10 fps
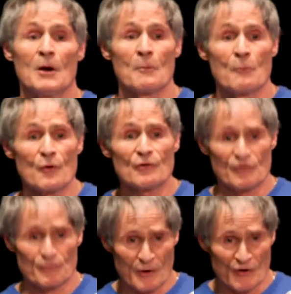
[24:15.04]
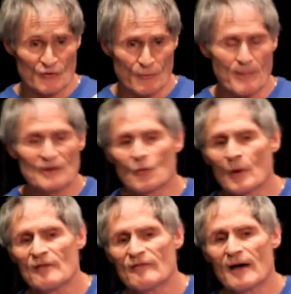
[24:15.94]
Murder is punishable by
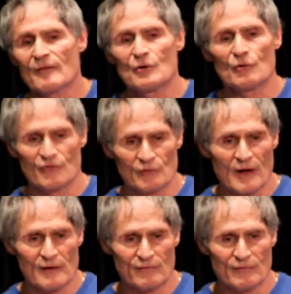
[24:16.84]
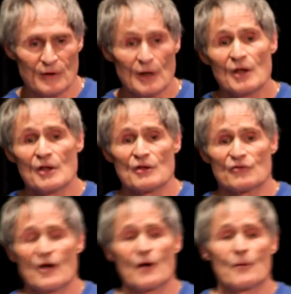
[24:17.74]
25 years to life.
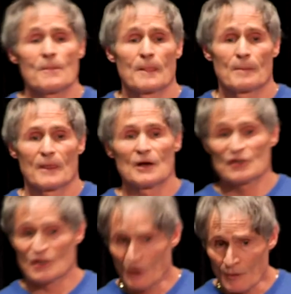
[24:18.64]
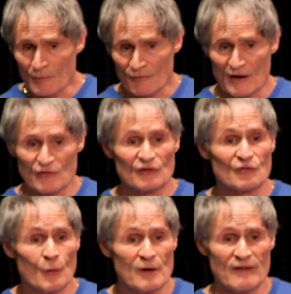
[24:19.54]
So she could have been facing
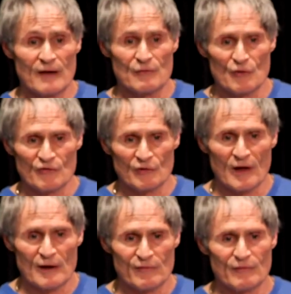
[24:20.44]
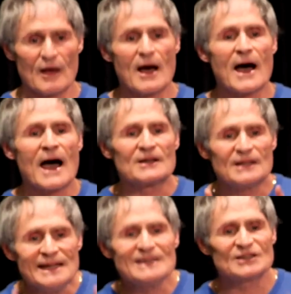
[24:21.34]
25 years to life on
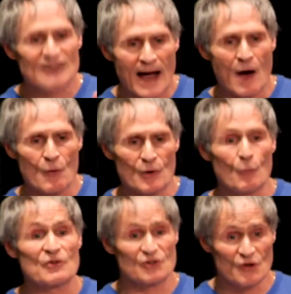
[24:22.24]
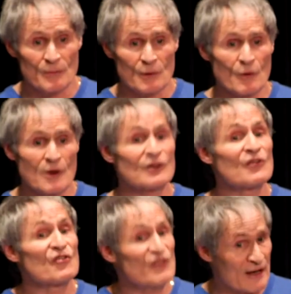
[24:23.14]
each count, which could have been run
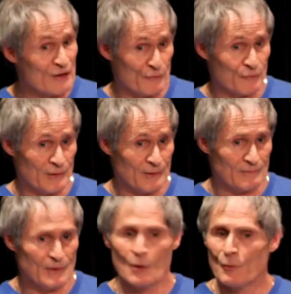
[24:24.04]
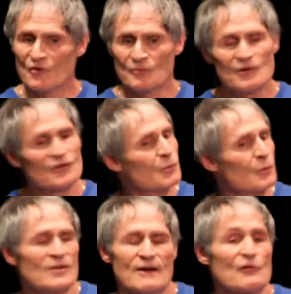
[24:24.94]
consecutively, which means she
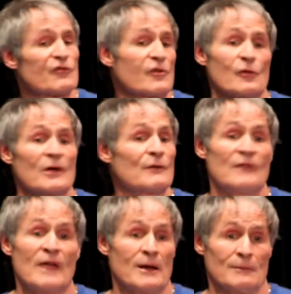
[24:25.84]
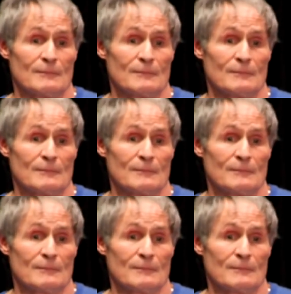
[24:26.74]
would never see the light of day.